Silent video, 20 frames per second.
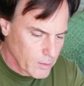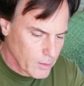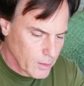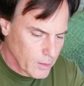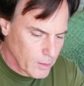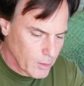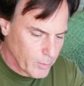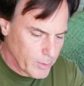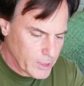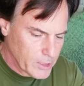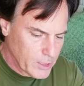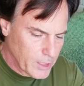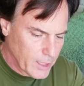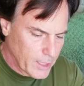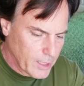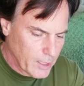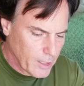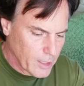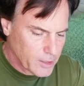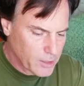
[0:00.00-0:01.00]
It'll be
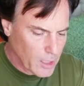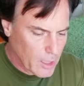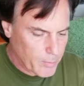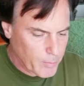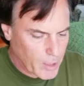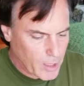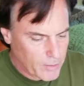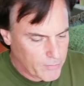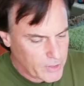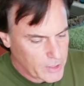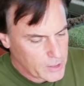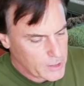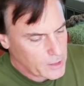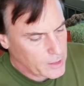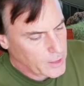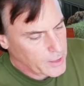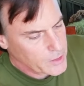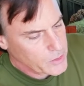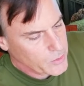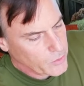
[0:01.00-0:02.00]
sticky on top,
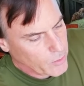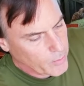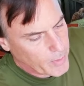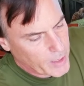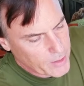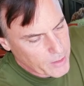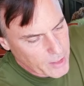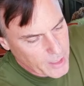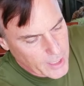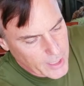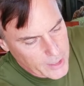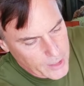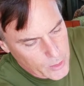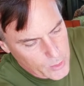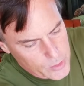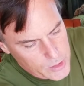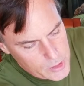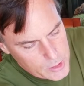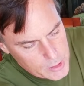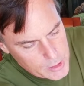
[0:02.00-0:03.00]
obviously. So the method I
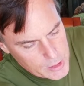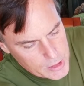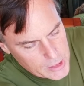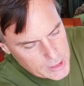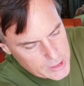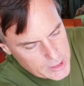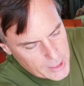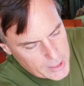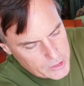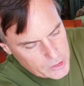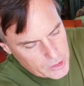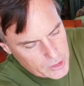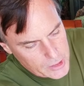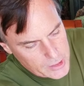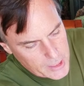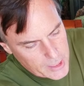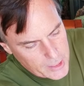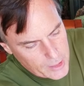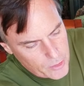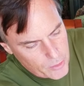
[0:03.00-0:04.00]
use is just essentially
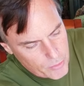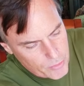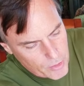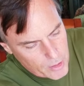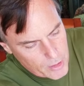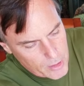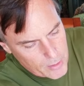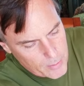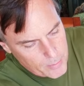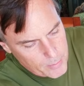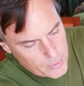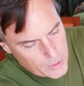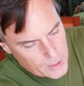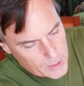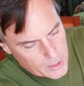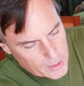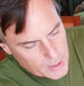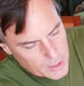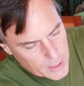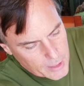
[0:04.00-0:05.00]
take your thumb,
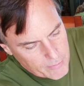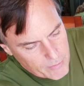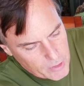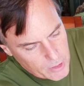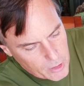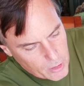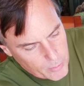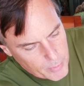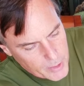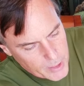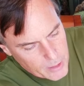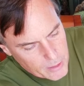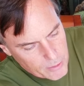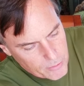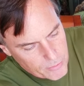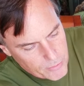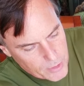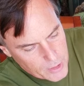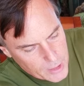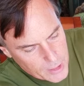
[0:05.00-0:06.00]
give a little bit
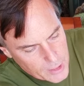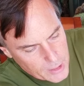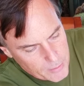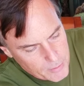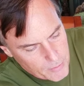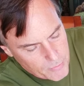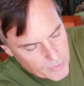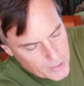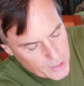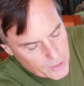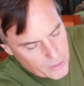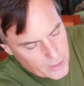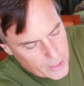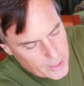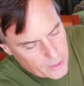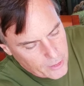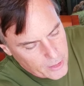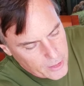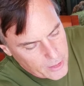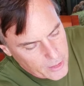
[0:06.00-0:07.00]
of
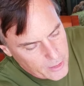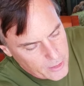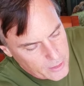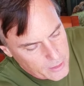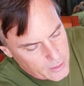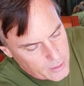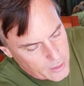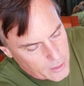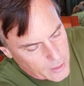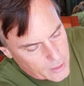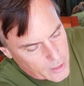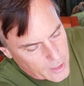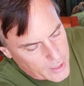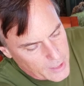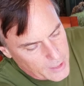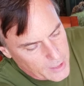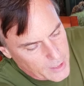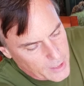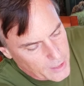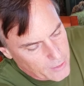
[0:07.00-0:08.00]
fingernail here,
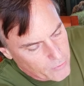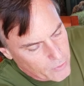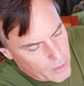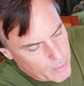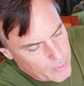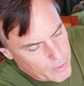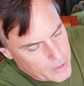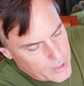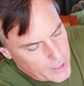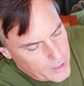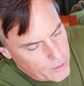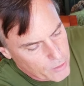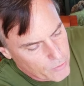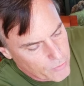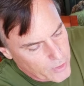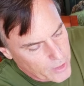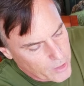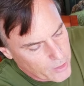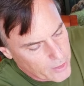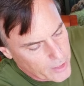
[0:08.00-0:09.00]
and then take your
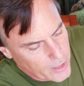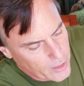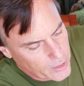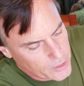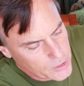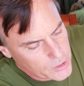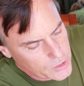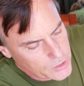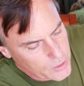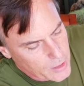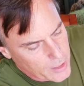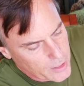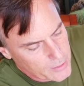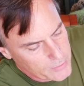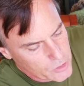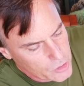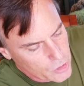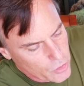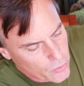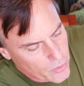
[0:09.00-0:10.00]
fingernail and just kind of
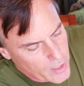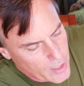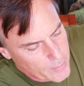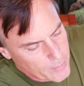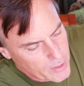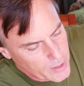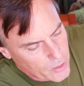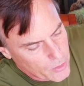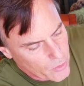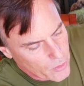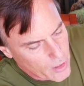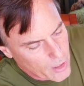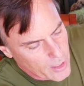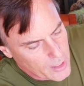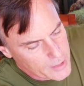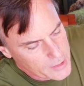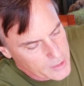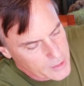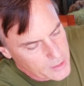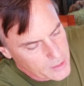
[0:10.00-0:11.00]
scrape it
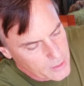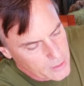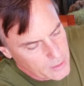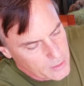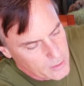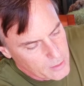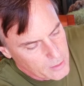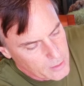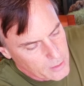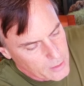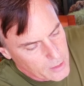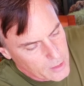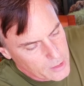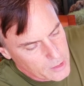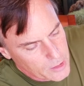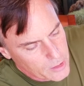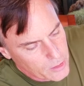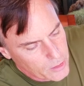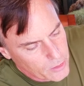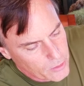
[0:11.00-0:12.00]
across
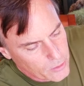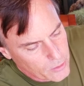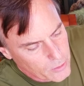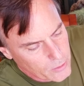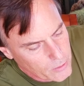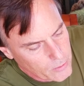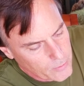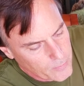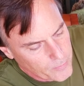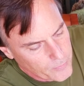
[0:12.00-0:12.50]
until